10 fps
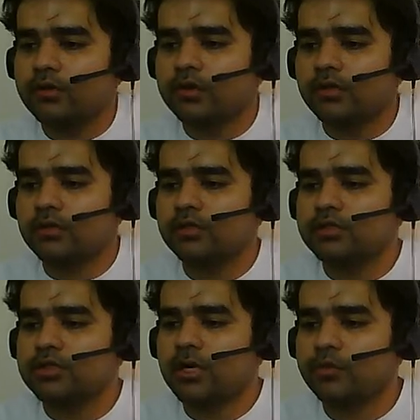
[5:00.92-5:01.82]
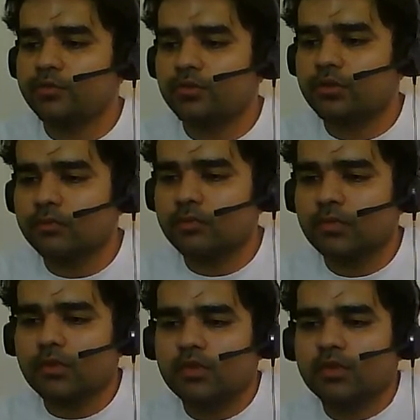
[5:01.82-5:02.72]
This will start the program.
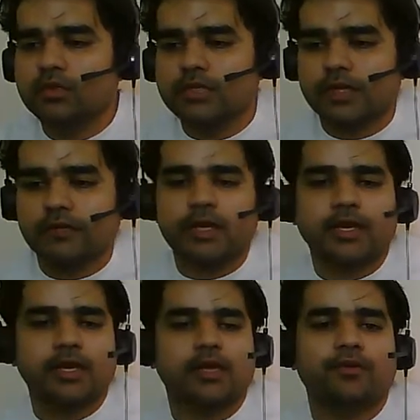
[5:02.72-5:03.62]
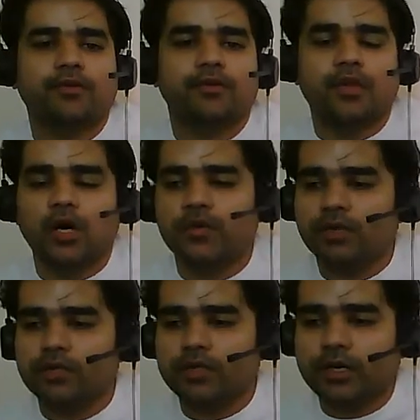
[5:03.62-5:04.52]
70 and f. Now we
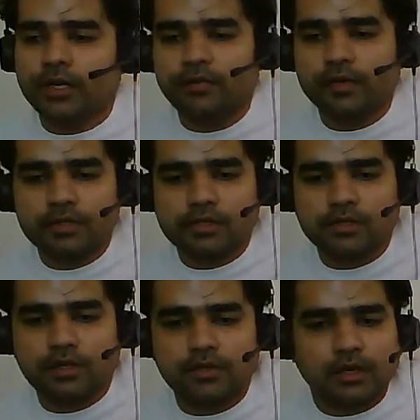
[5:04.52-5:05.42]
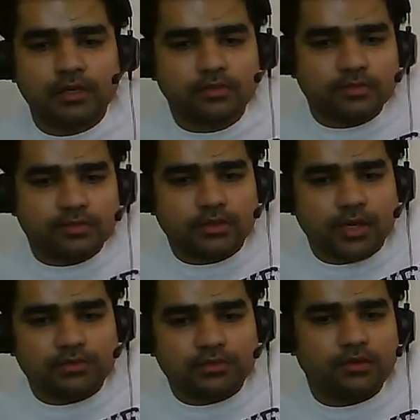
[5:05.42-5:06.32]
know that f has a certain values.
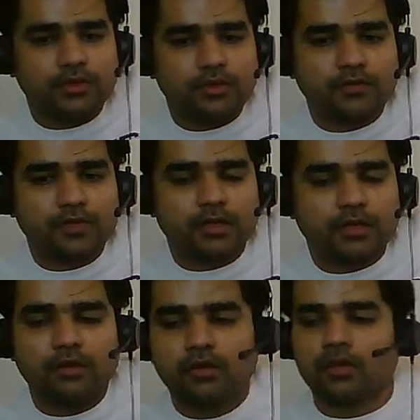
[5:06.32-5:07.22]
That's what we have.